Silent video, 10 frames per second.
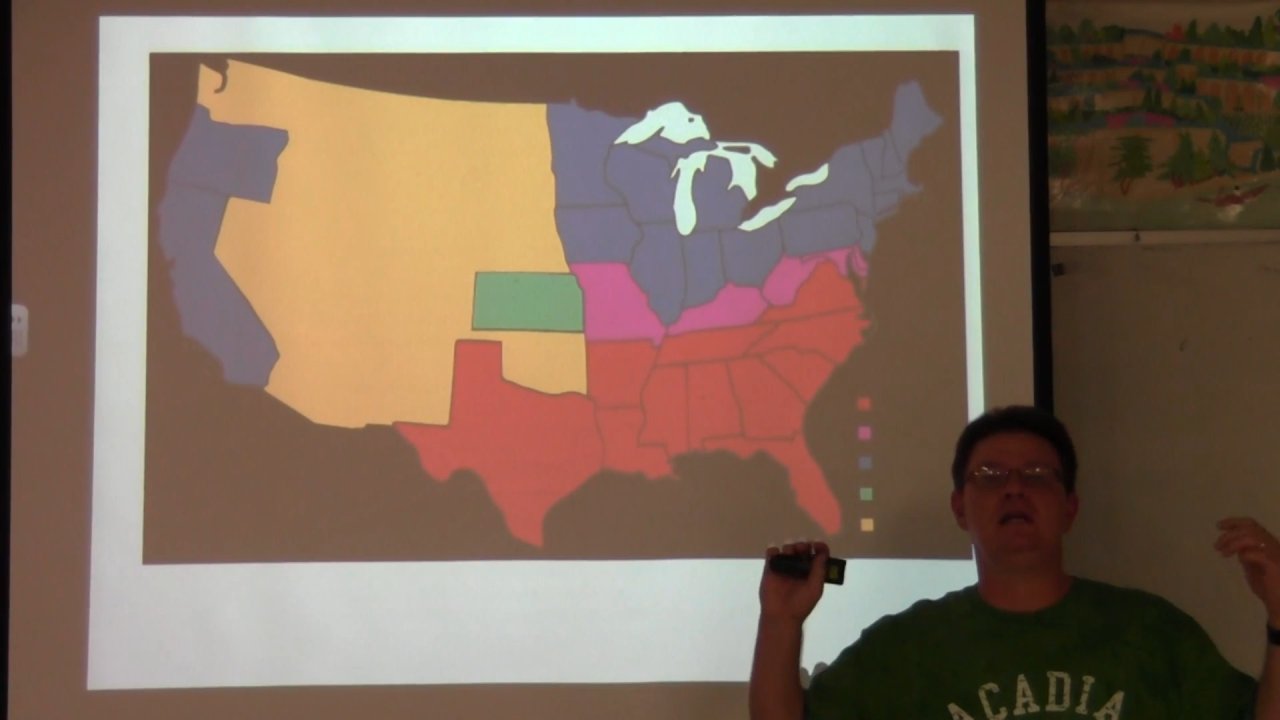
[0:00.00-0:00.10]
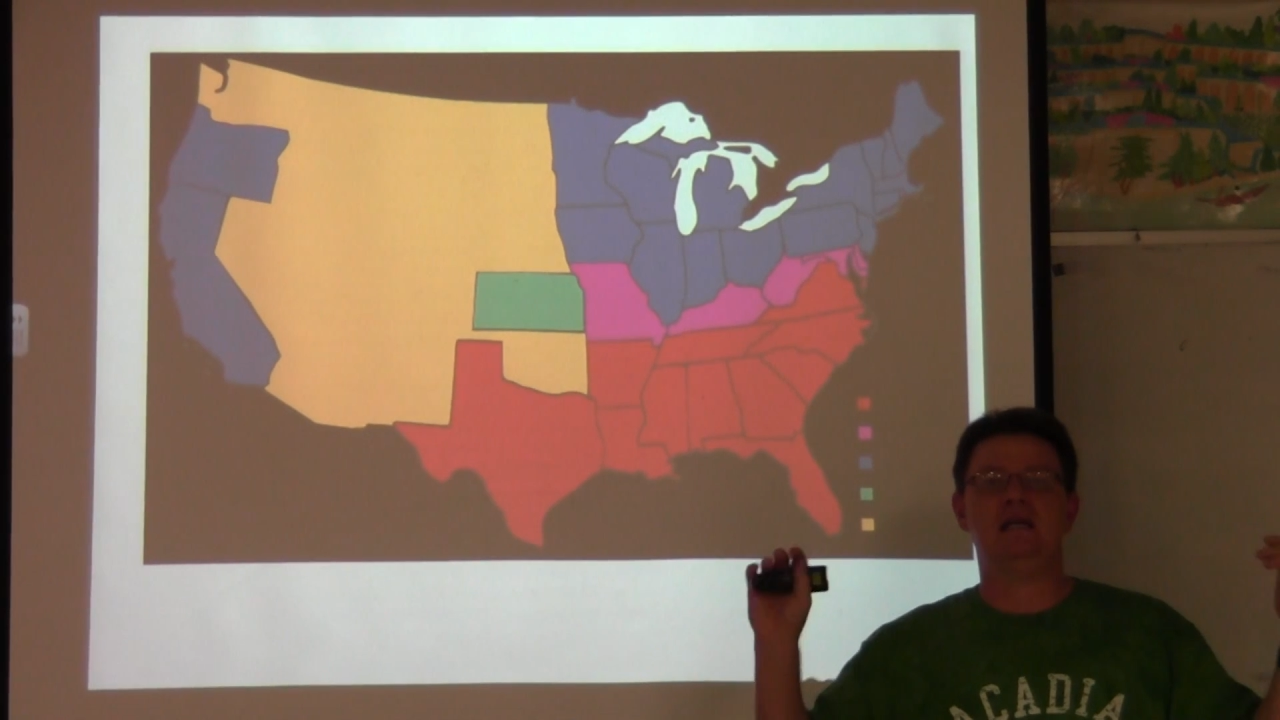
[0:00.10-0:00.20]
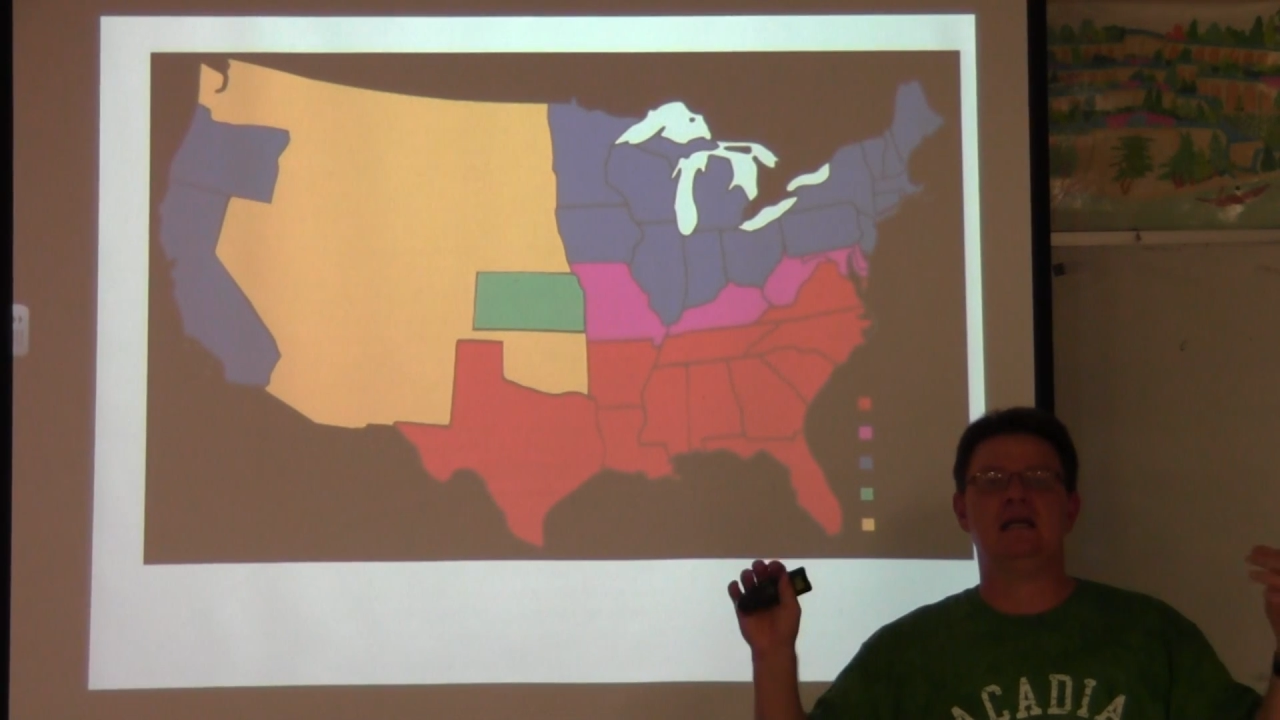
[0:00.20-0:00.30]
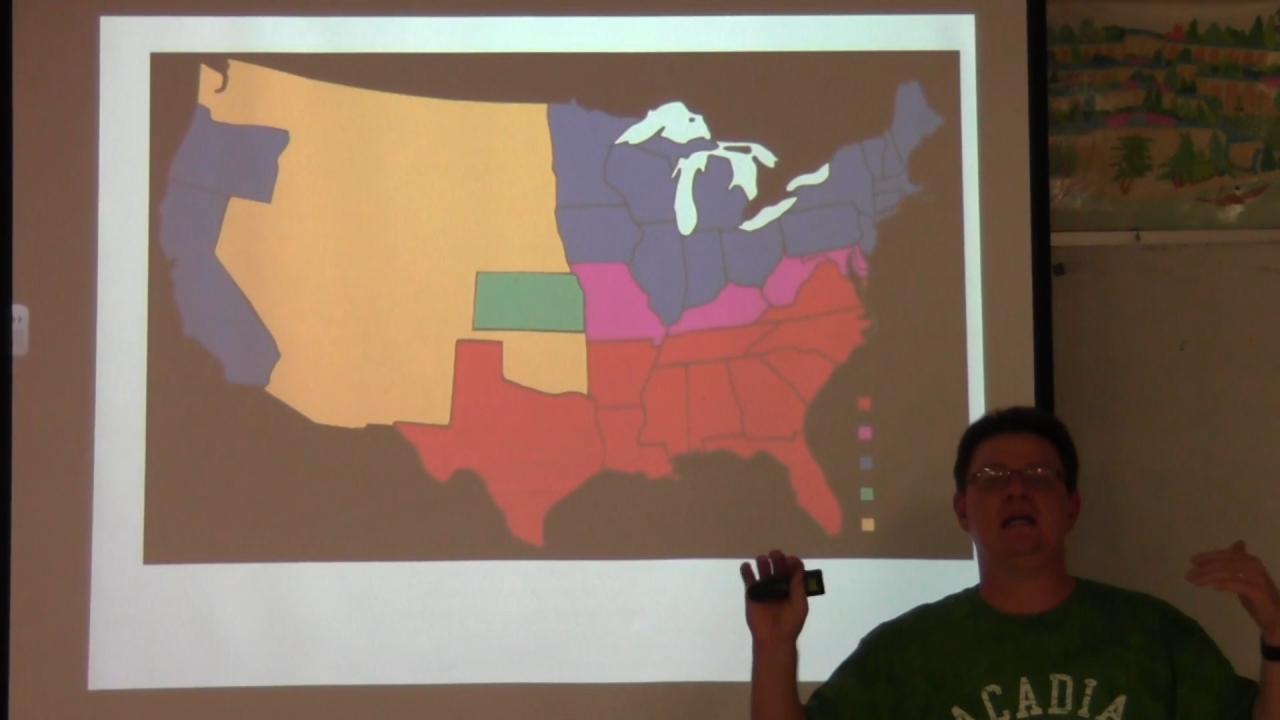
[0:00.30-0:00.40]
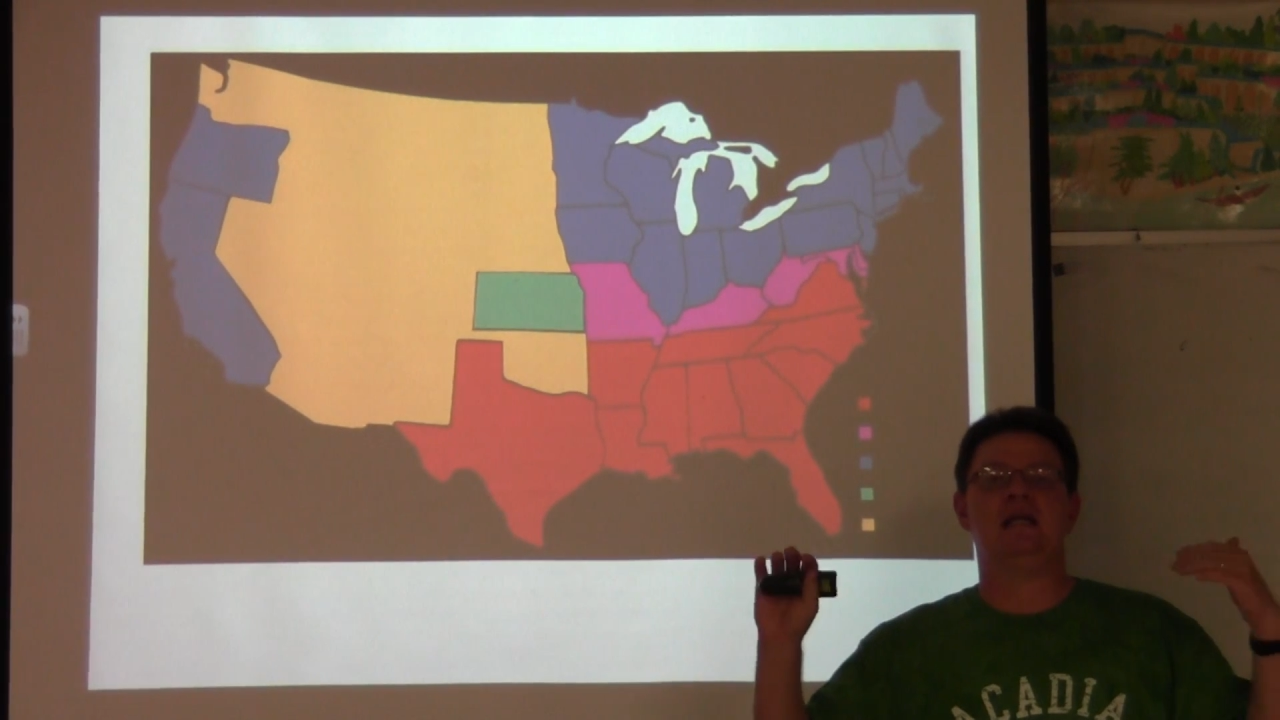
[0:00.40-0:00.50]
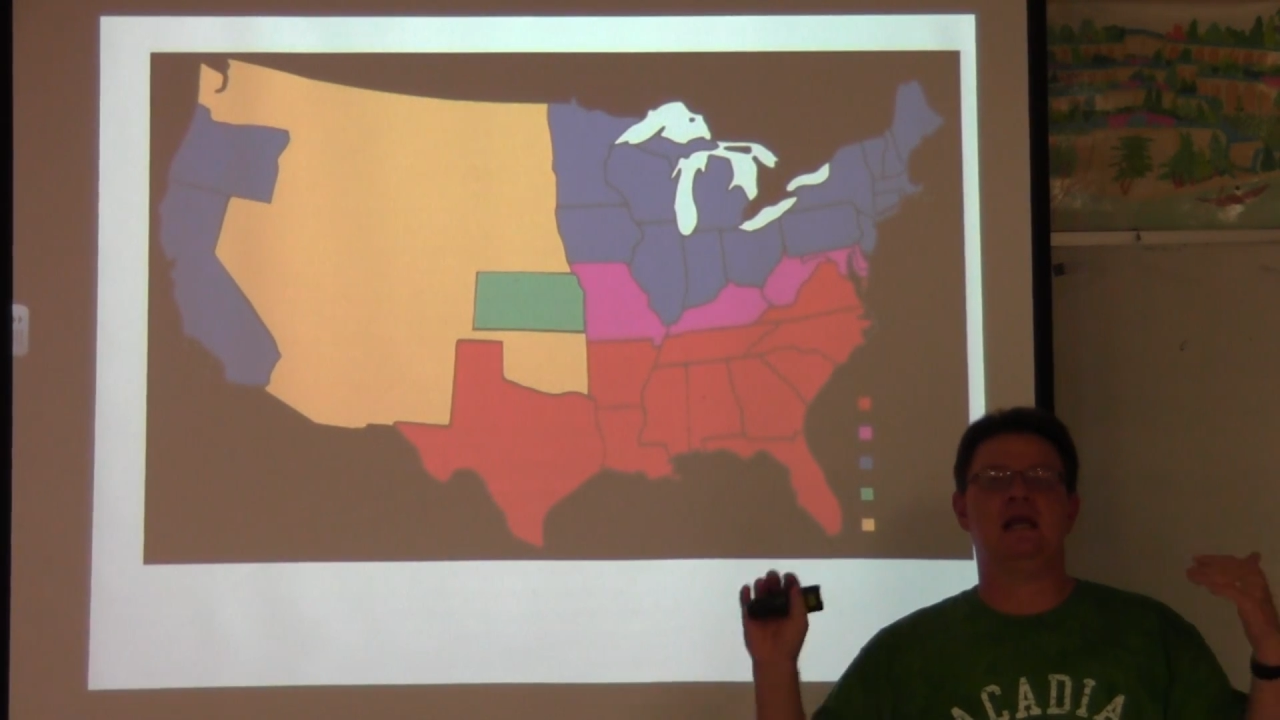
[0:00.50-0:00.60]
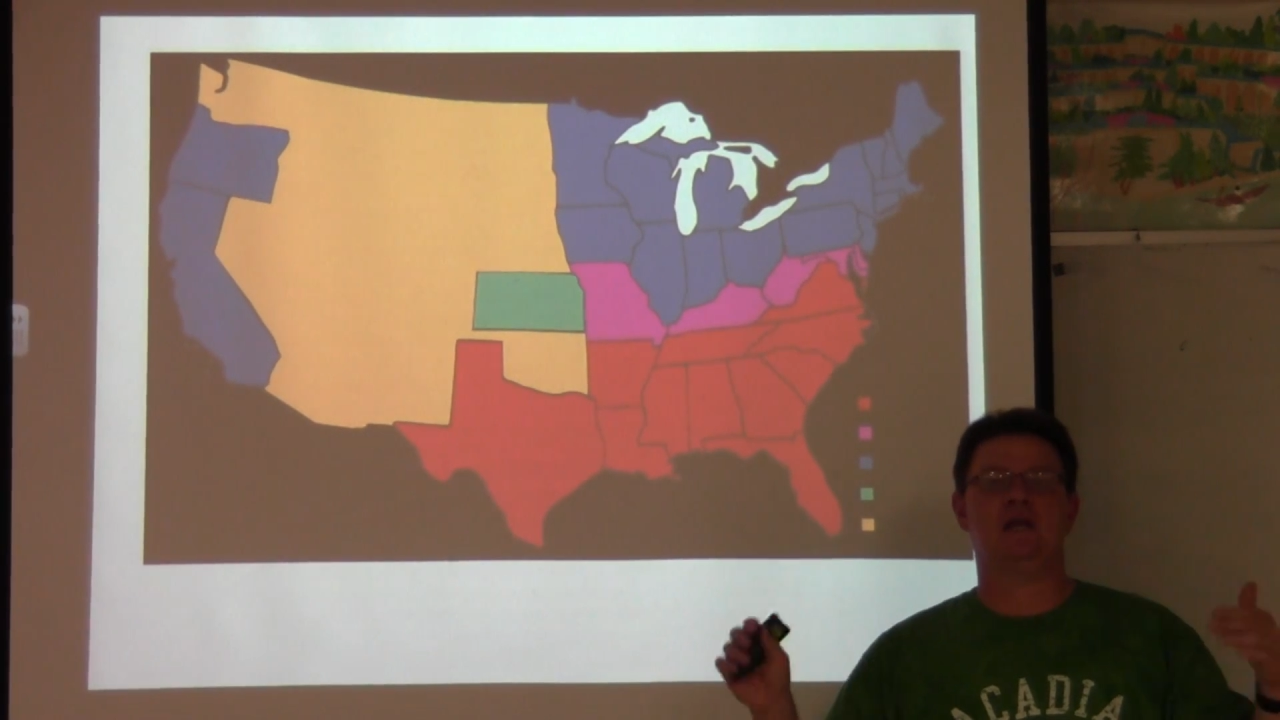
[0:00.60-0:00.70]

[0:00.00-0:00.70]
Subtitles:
needed,